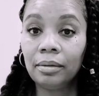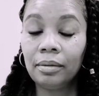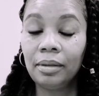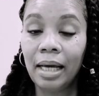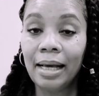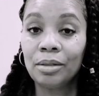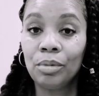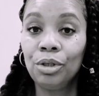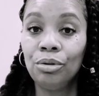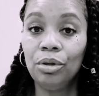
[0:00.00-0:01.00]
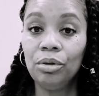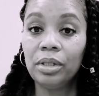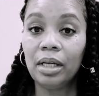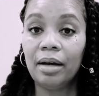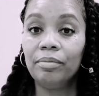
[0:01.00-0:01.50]
Yes, when you lose a
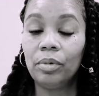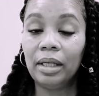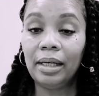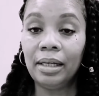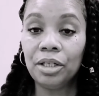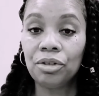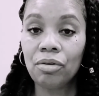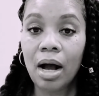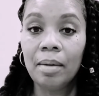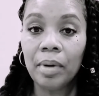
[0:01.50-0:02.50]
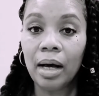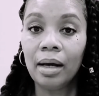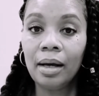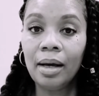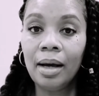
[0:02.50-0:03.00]
loved one, it is trauma,
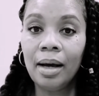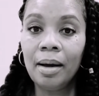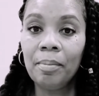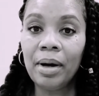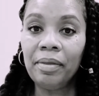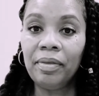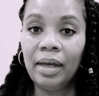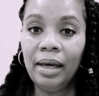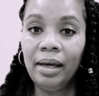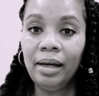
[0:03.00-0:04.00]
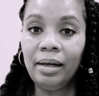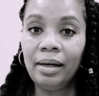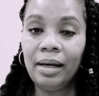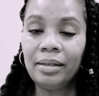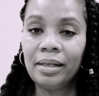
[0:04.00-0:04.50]
but then
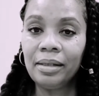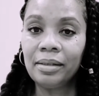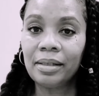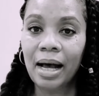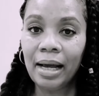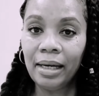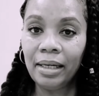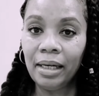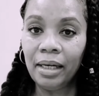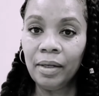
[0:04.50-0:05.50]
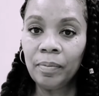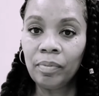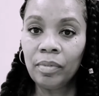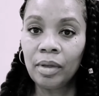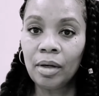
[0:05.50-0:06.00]
it's anxiety
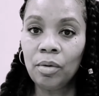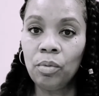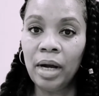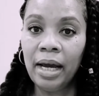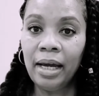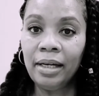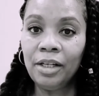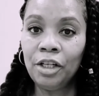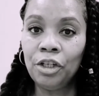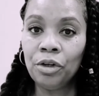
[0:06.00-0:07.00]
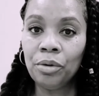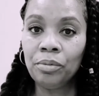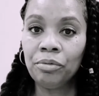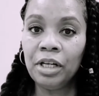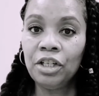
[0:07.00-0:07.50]
when you're
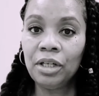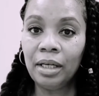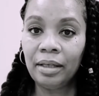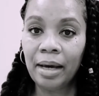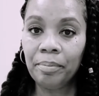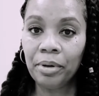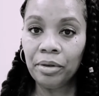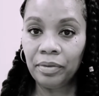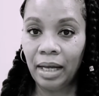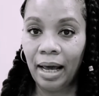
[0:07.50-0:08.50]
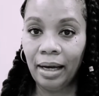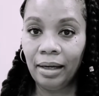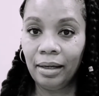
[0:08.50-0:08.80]
reaching that birthday.